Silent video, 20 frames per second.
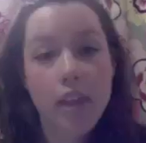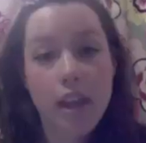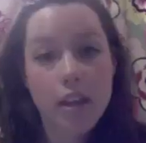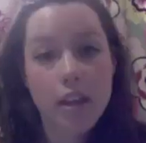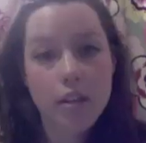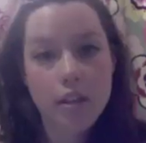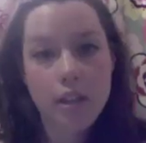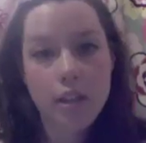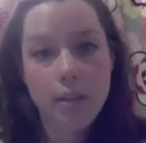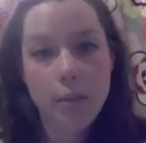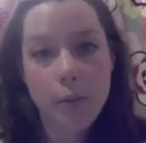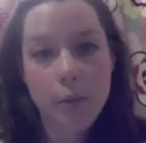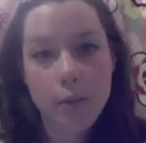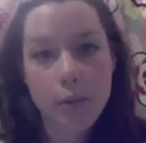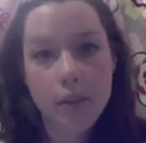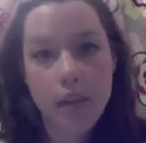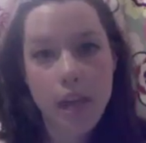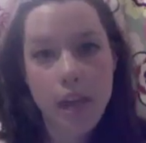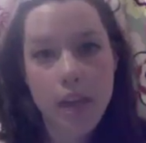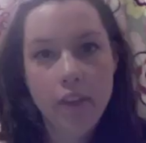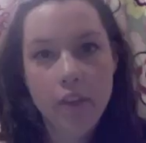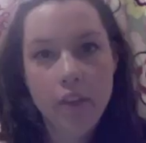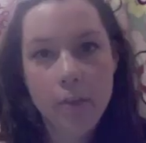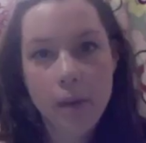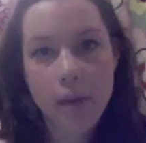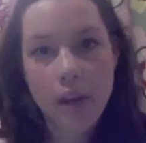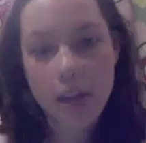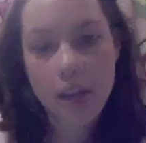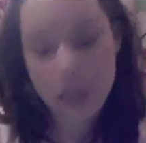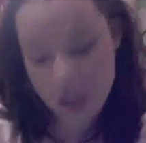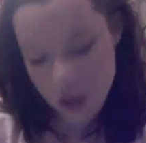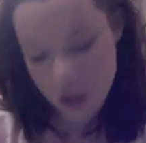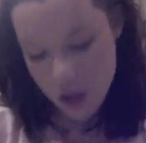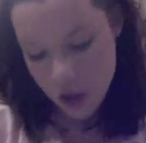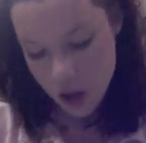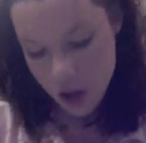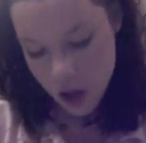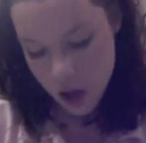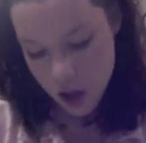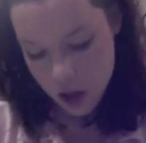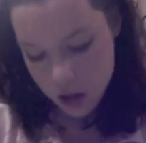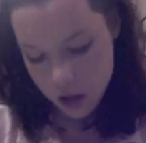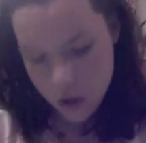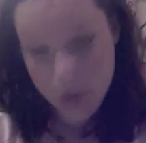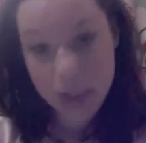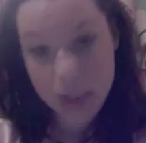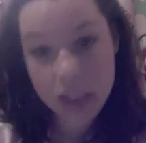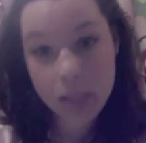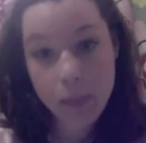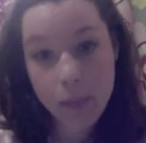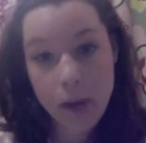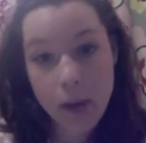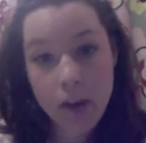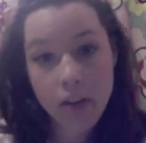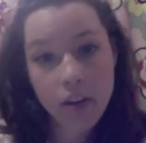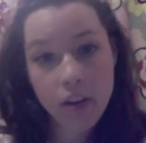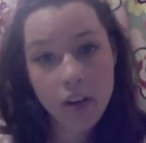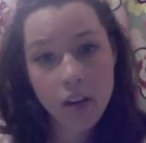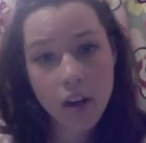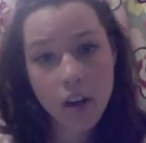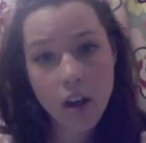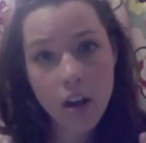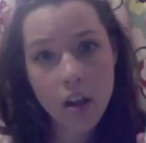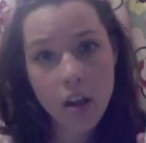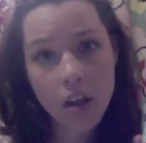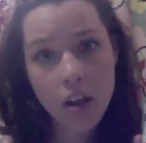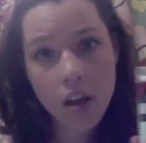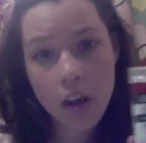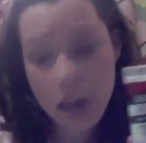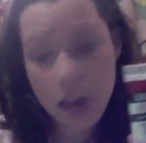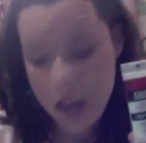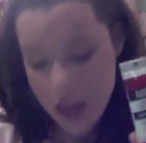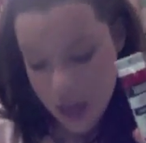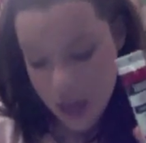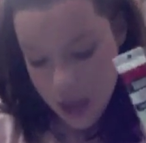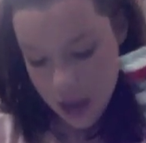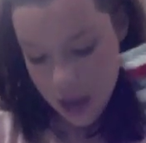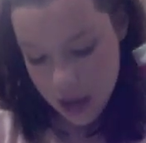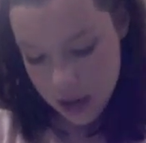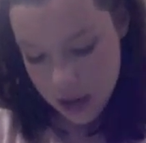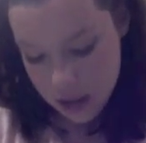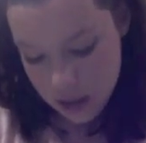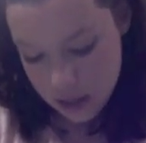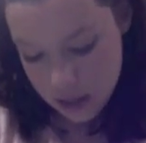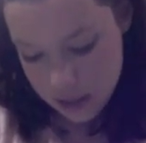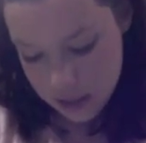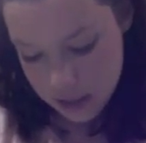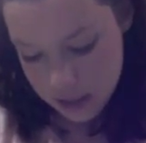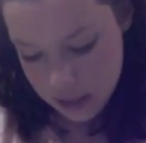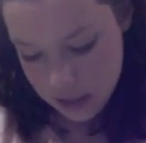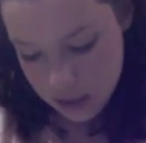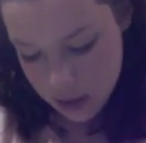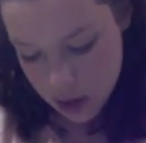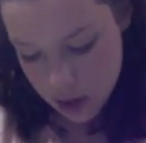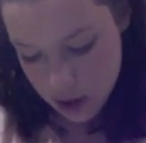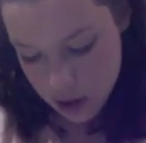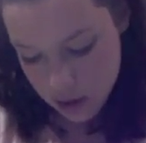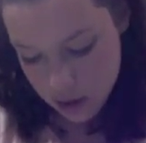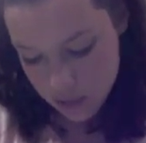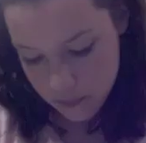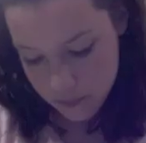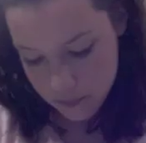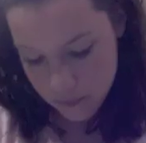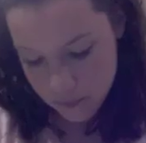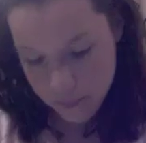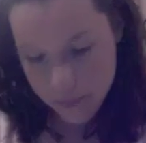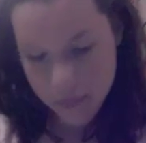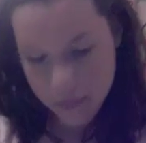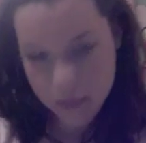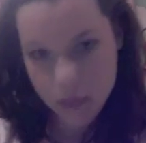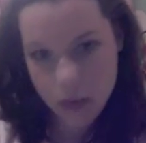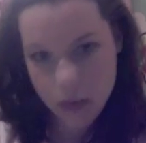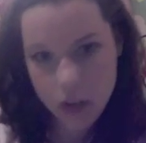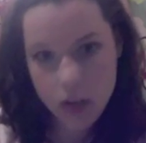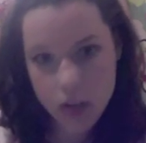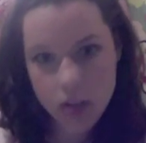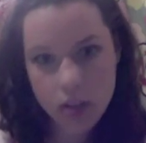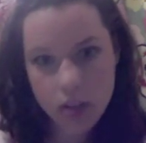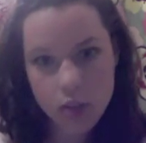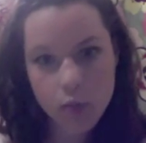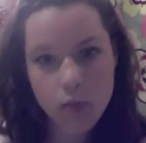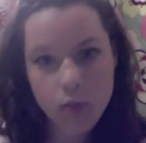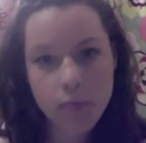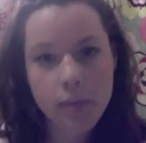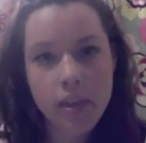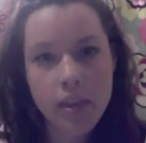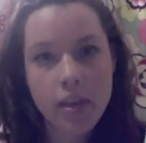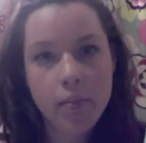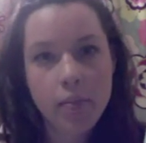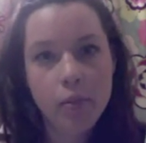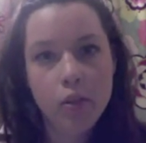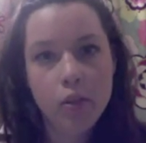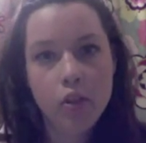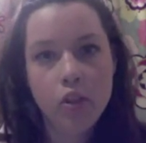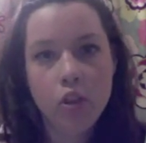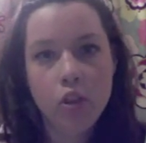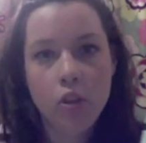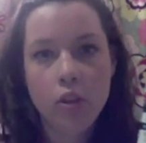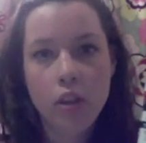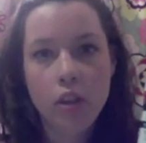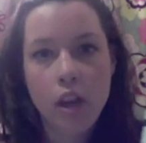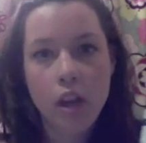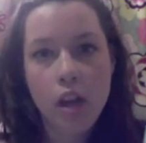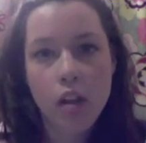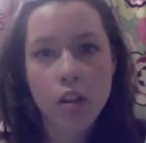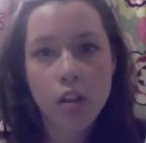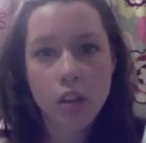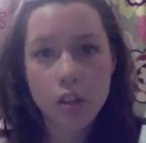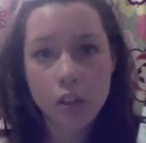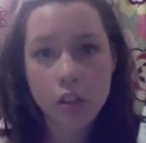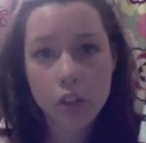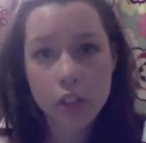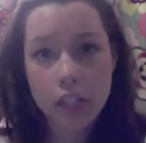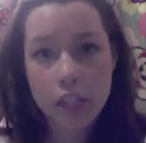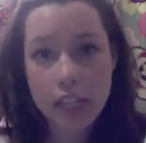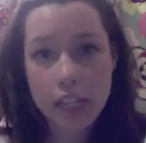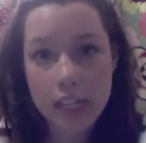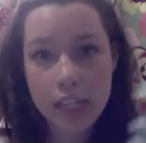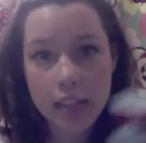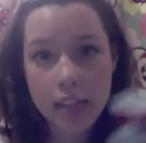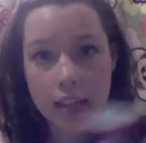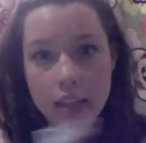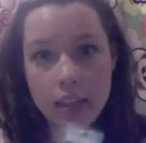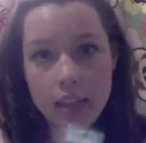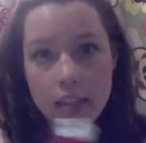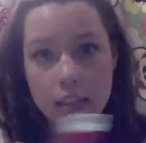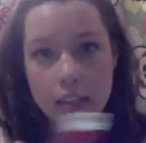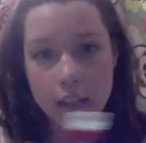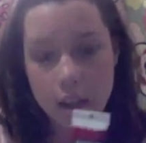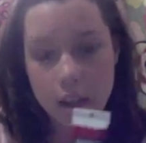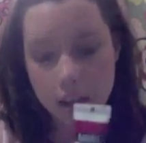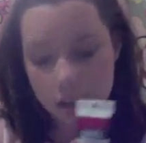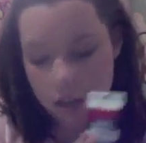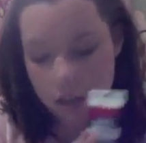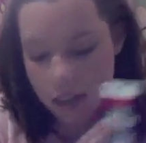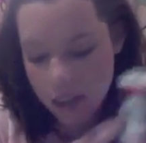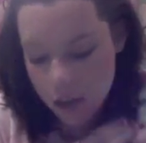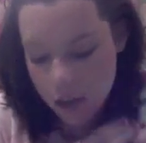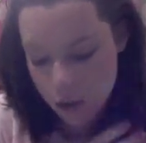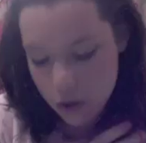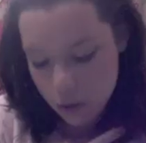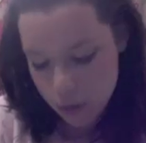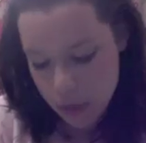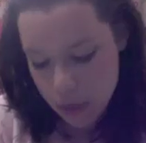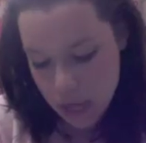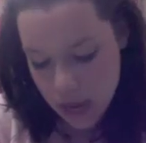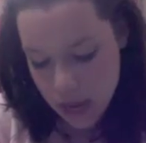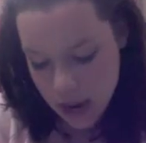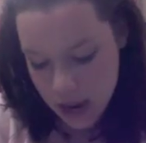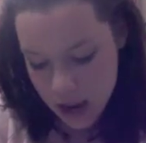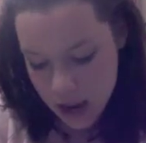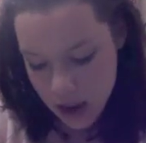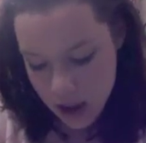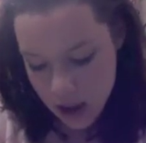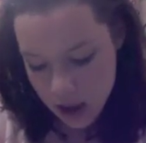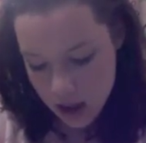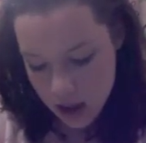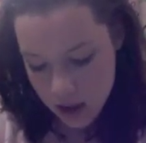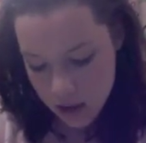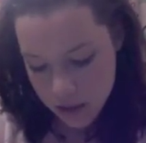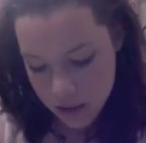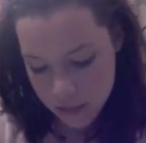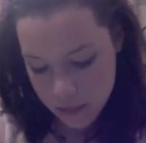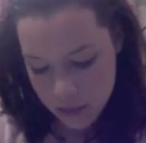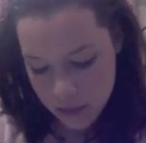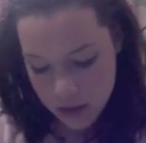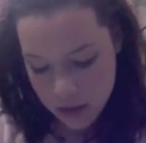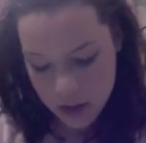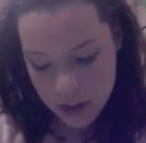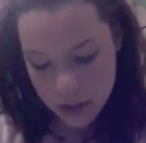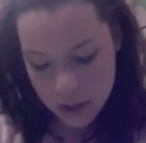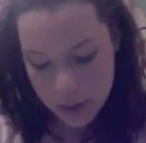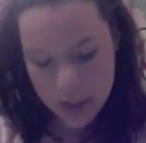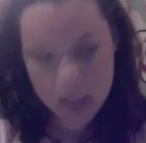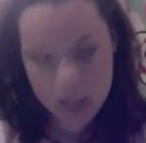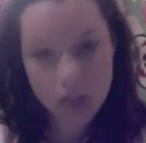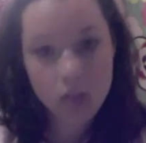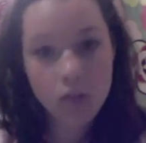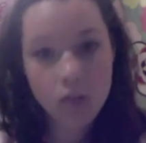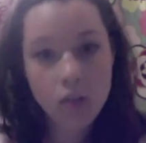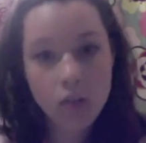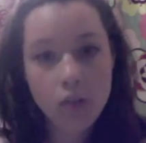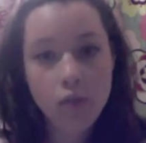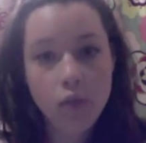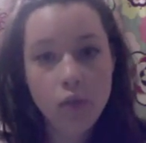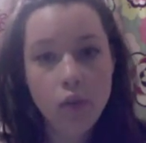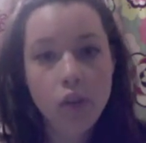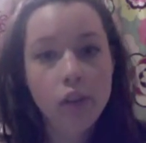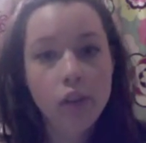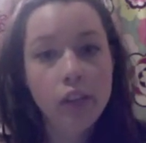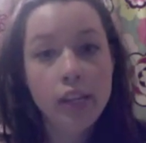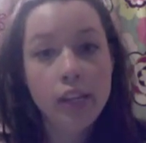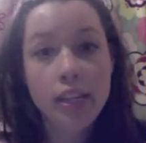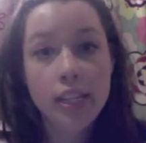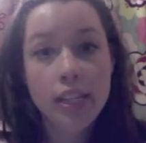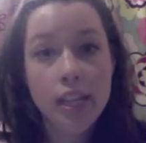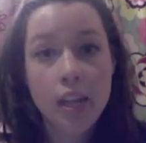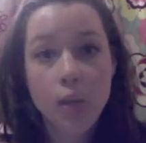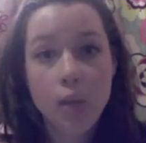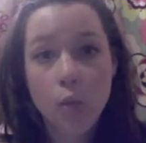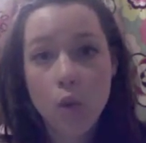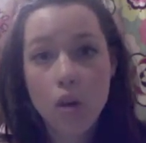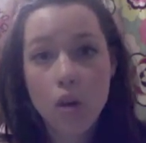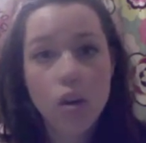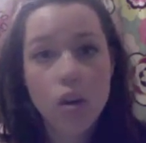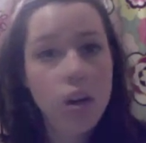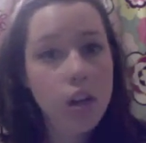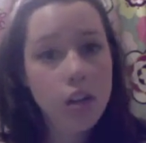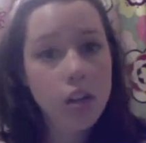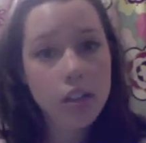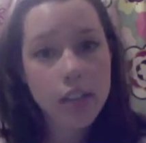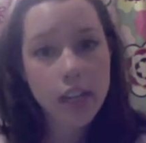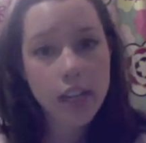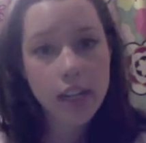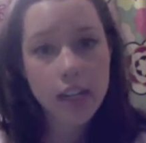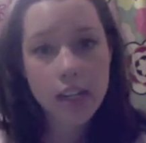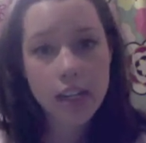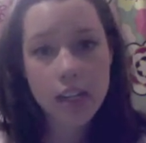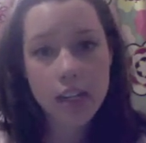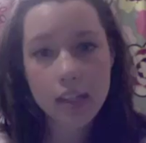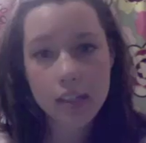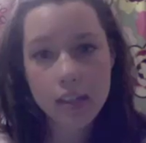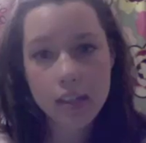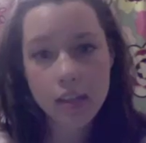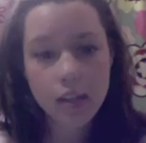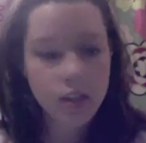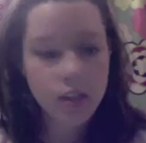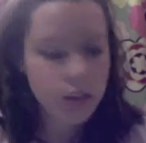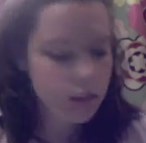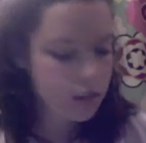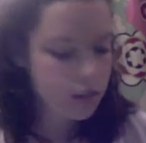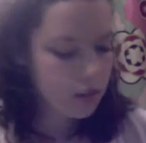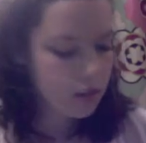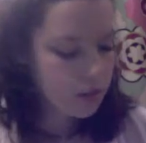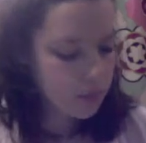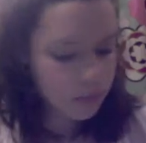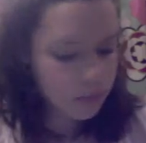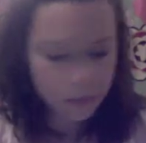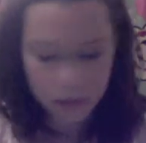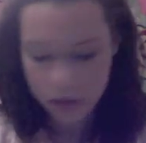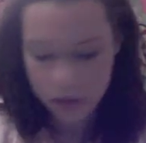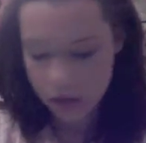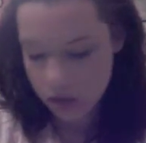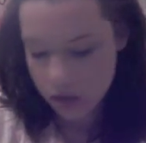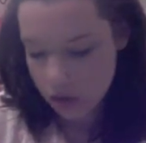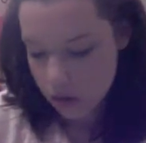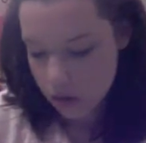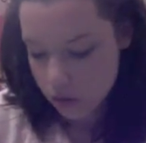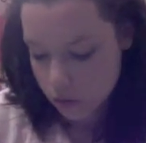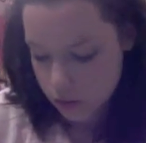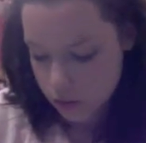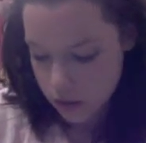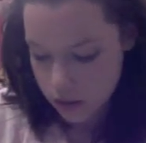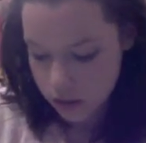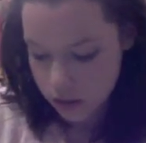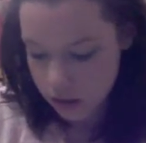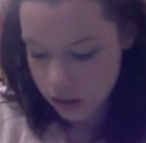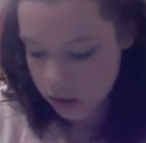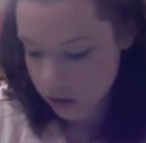Actually sent me was the heavy body transparent color, and this is this will be able to show the color underneath. This color that you apply is best suited for glazing and watercolor techniques. So that's